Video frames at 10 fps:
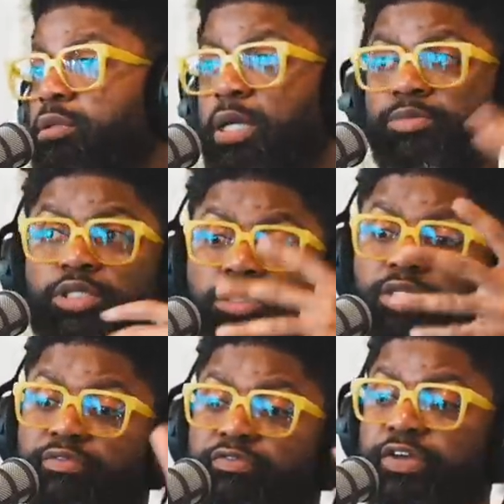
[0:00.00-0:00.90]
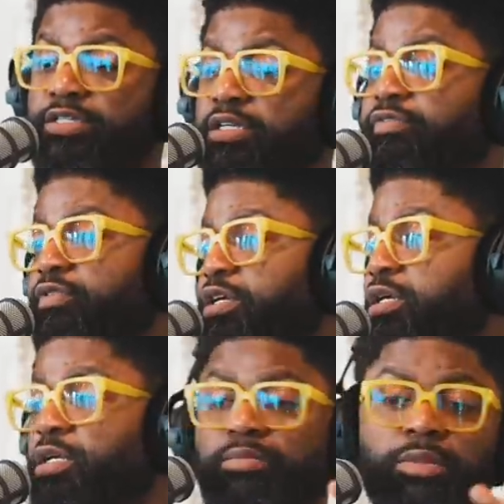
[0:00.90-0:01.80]
I'm just living fancy free
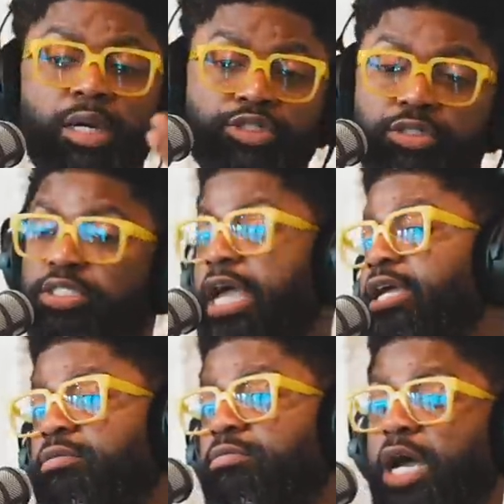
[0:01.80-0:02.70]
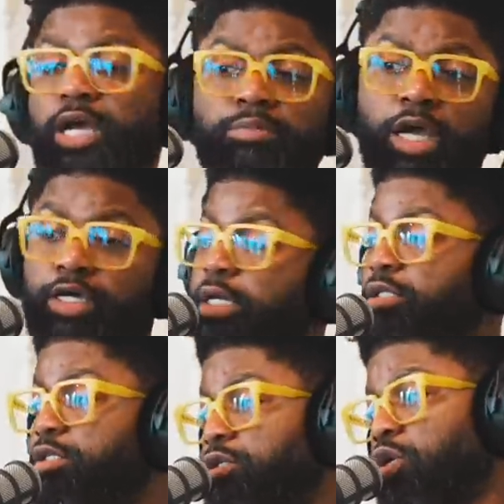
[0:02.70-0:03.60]
and I'm I'm just dating. I'm not
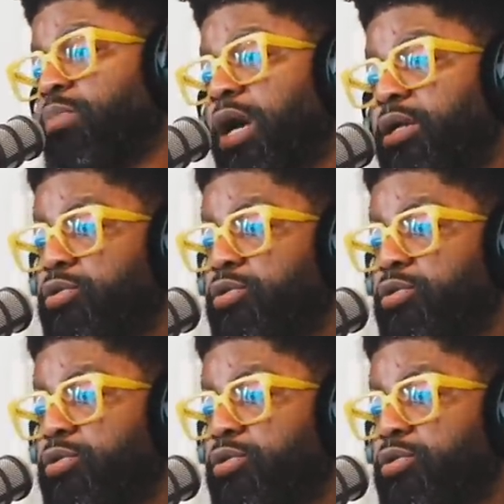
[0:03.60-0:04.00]
connected to nobody.